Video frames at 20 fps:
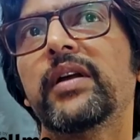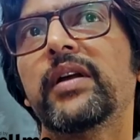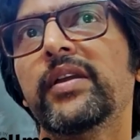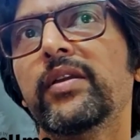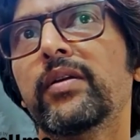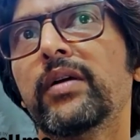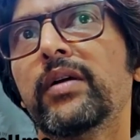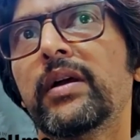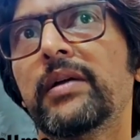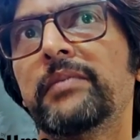you
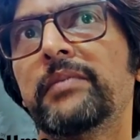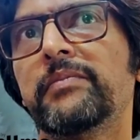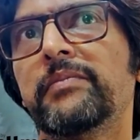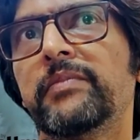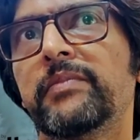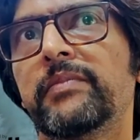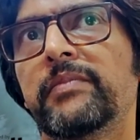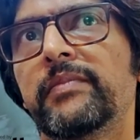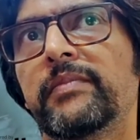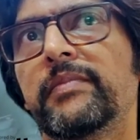know,
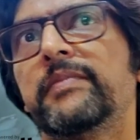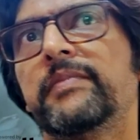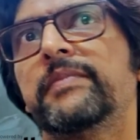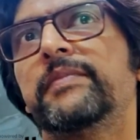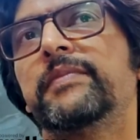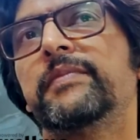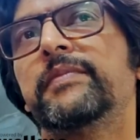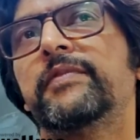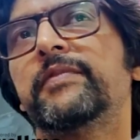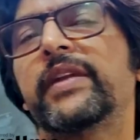
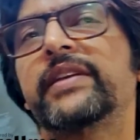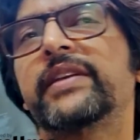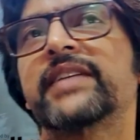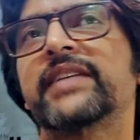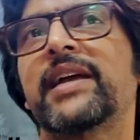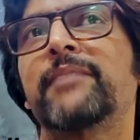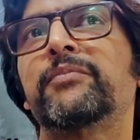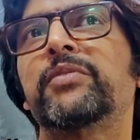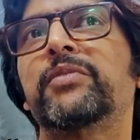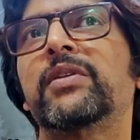for
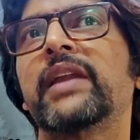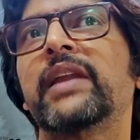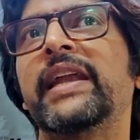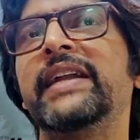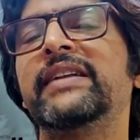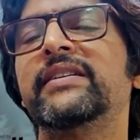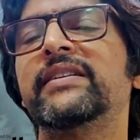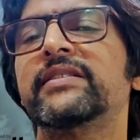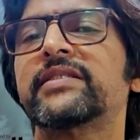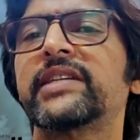example,
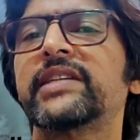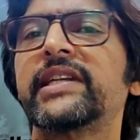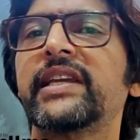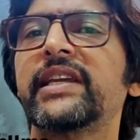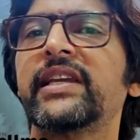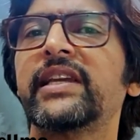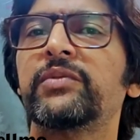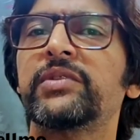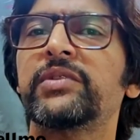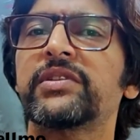
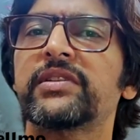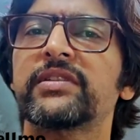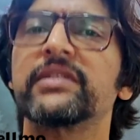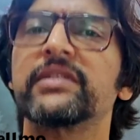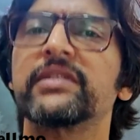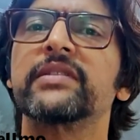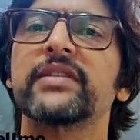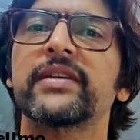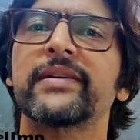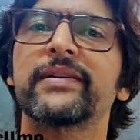intercity, which
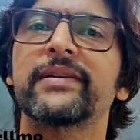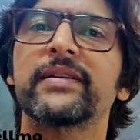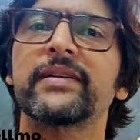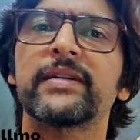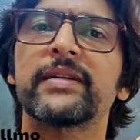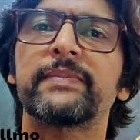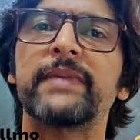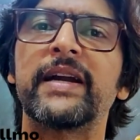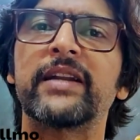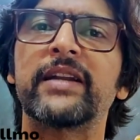is
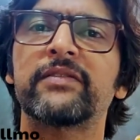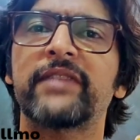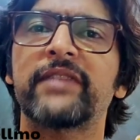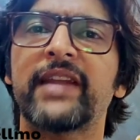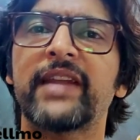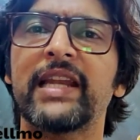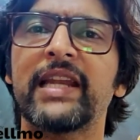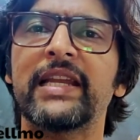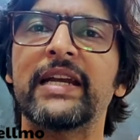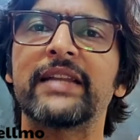part of
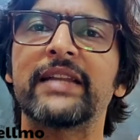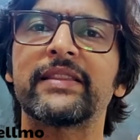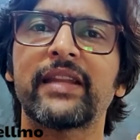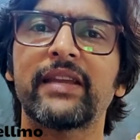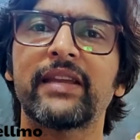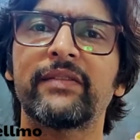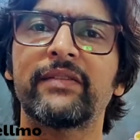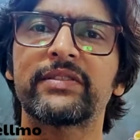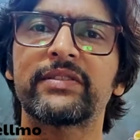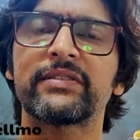Railion,
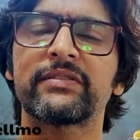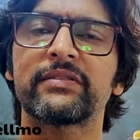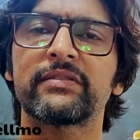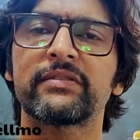which,